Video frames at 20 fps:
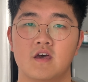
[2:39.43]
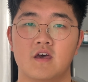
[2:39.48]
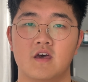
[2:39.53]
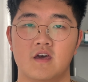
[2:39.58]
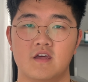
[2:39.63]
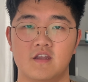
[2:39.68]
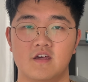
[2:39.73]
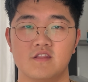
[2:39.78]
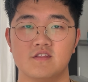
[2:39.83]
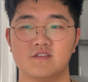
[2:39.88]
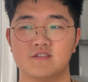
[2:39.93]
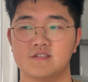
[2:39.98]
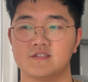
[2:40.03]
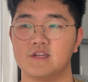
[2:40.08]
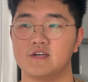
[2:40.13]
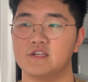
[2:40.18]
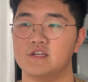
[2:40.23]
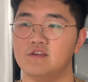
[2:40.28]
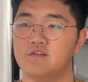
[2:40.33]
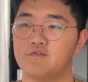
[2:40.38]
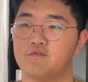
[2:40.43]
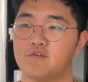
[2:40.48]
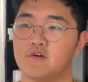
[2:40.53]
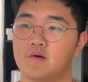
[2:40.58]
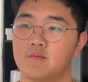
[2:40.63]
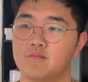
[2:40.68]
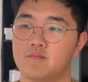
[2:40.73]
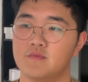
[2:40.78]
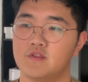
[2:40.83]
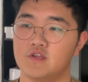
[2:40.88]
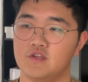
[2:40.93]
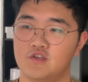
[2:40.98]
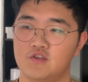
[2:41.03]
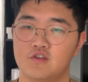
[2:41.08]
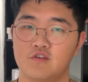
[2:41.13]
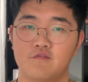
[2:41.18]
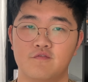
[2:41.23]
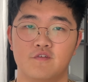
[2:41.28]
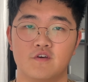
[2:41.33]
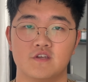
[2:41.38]
Another study from the
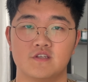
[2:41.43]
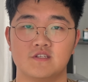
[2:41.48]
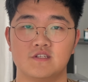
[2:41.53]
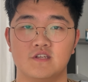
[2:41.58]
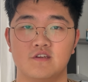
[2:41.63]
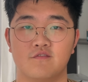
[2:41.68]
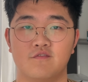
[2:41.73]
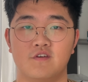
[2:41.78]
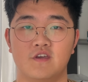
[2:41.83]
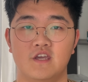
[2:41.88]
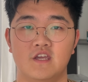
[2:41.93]
University of